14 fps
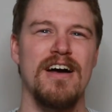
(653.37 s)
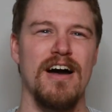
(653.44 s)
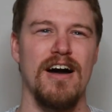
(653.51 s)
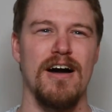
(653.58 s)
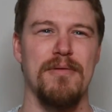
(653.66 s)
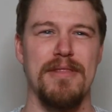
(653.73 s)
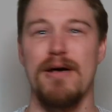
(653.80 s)

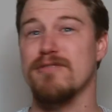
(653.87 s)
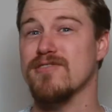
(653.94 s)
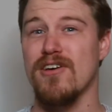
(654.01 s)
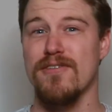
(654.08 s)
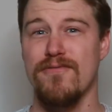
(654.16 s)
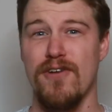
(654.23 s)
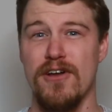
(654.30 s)
and that was a
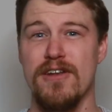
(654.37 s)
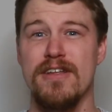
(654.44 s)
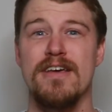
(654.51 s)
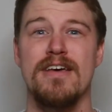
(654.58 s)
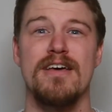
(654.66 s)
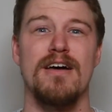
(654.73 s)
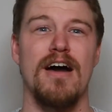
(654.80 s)
lot of fun
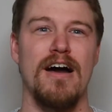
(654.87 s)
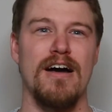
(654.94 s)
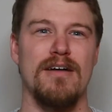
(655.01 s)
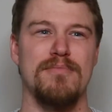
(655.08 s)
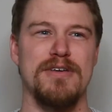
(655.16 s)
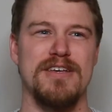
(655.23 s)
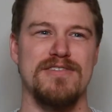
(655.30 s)

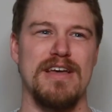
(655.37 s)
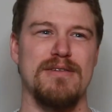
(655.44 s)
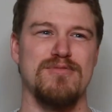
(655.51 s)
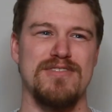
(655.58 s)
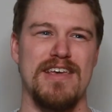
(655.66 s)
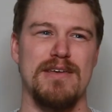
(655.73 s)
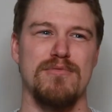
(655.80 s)
because I
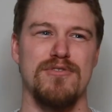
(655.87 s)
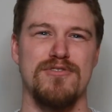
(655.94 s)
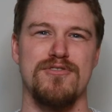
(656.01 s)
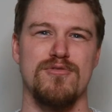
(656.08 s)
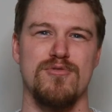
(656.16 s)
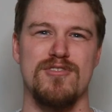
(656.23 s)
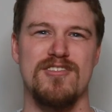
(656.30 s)
was able
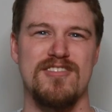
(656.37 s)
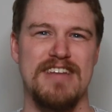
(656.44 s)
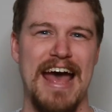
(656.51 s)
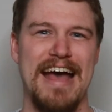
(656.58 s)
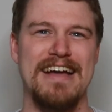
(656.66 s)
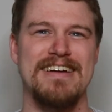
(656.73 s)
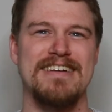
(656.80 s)
to
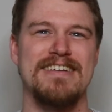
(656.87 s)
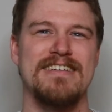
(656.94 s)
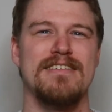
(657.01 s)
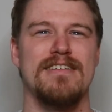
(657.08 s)
stack